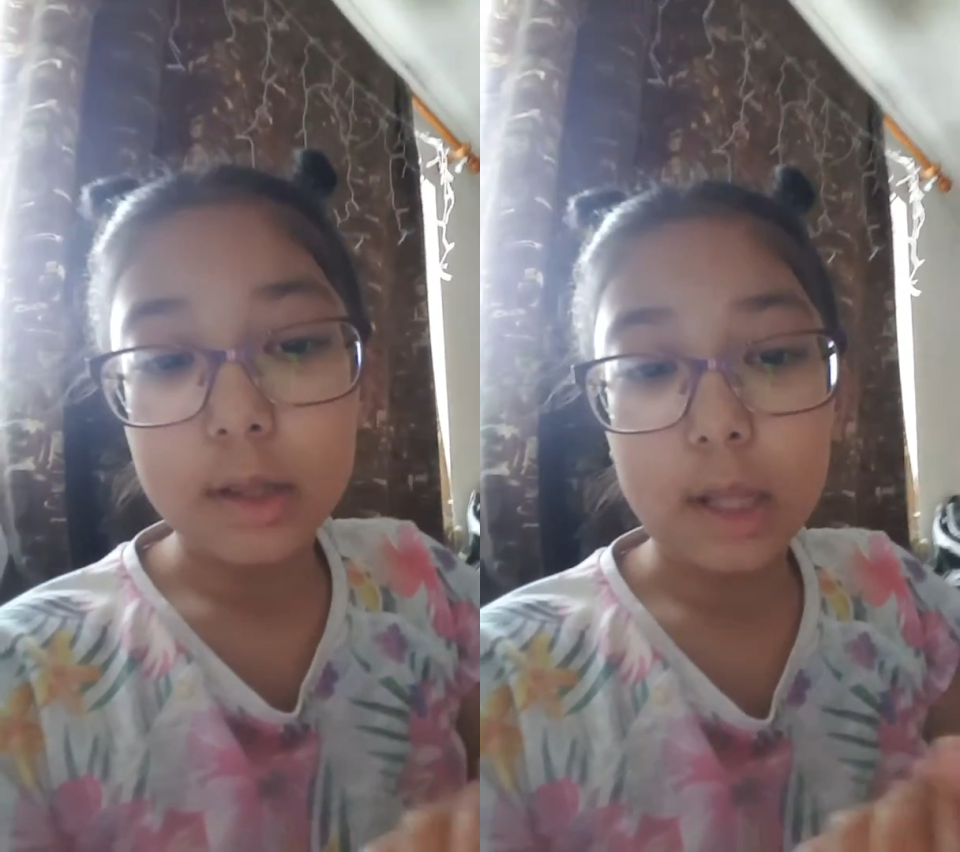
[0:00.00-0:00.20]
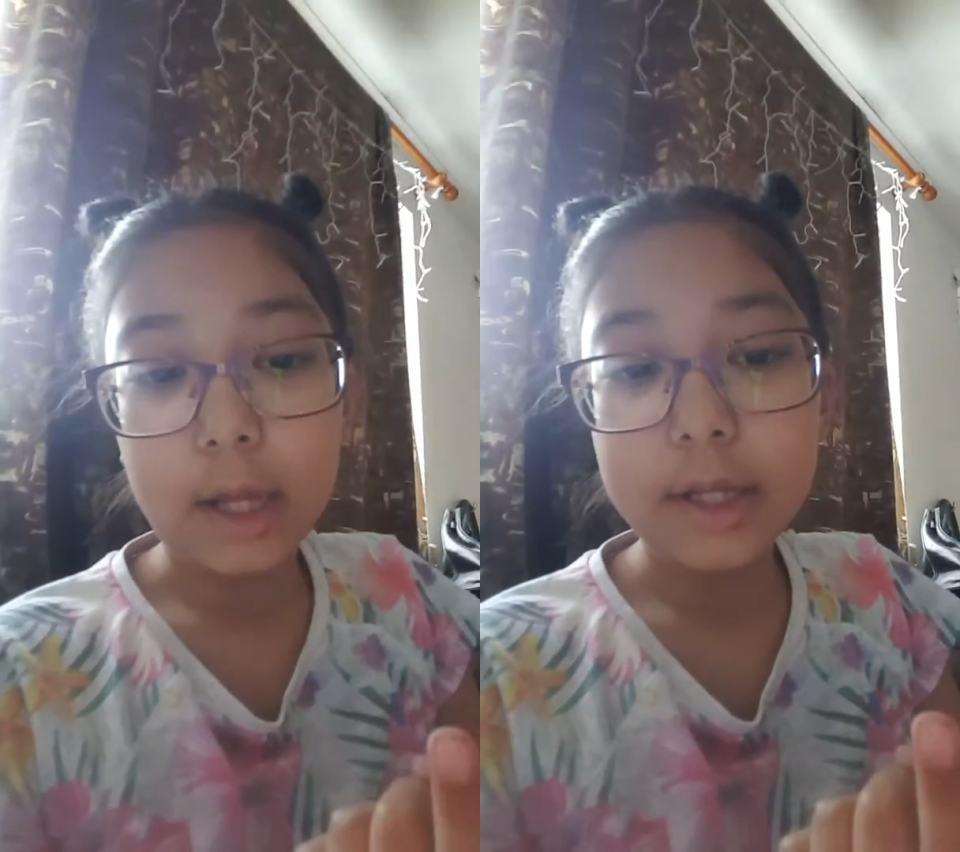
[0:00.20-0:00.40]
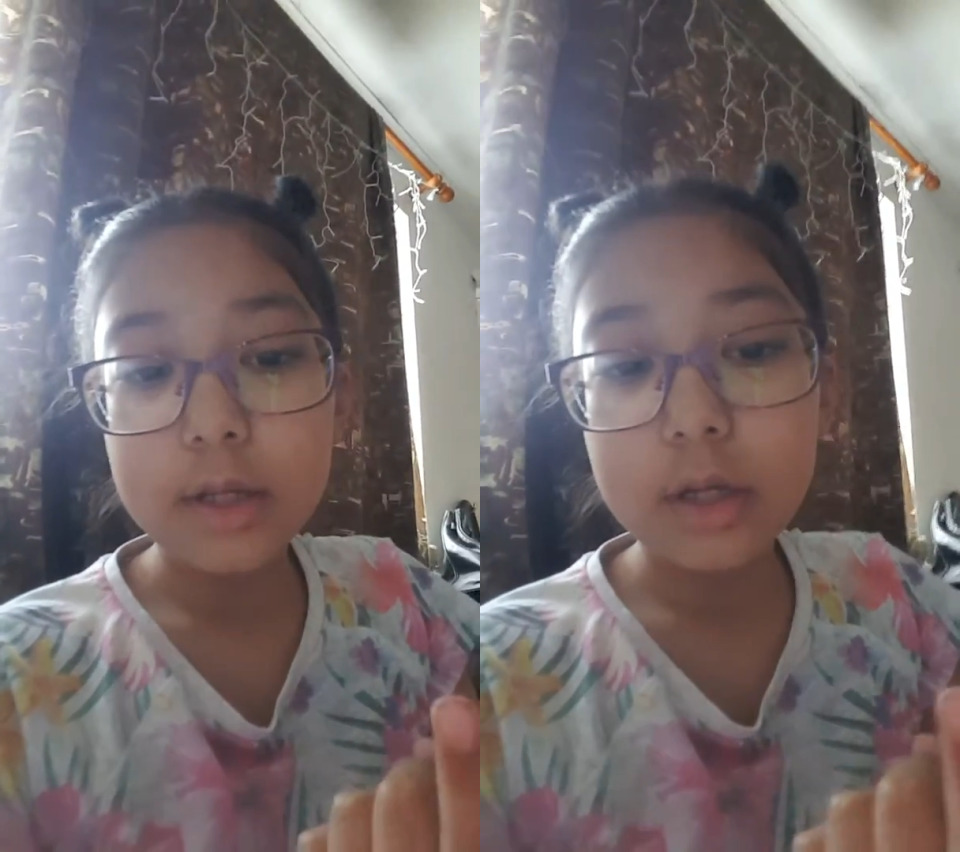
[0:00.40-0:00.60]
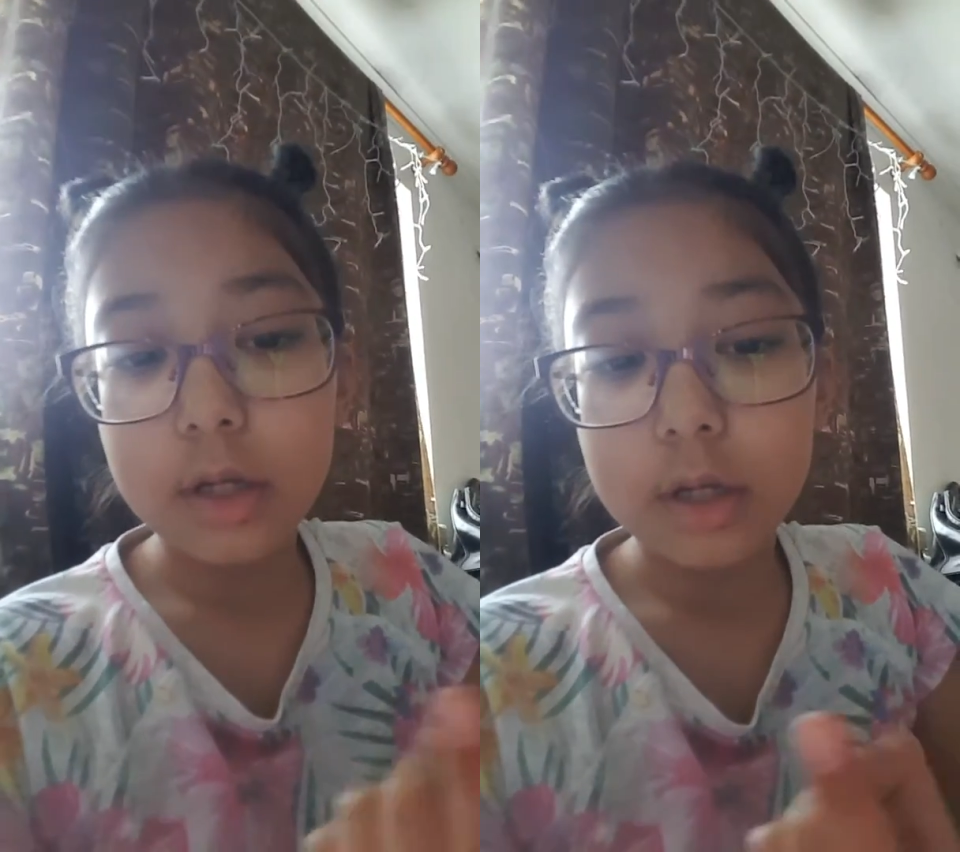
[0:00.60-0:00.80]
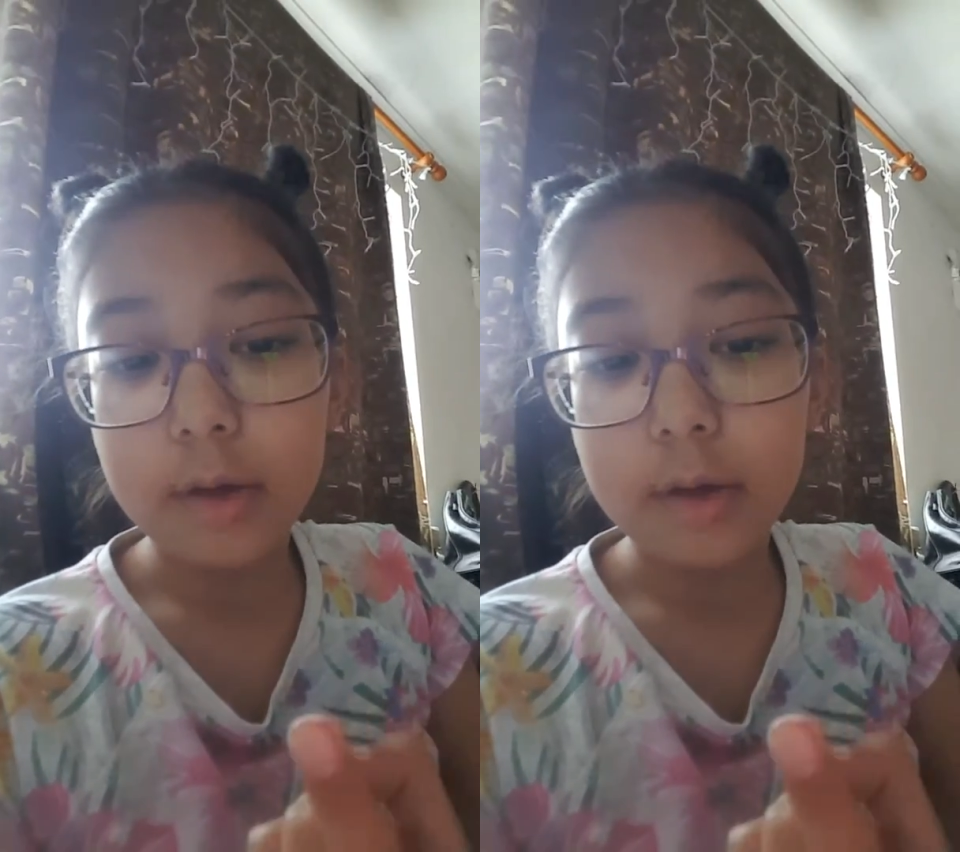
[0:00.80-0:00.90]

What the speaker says: like.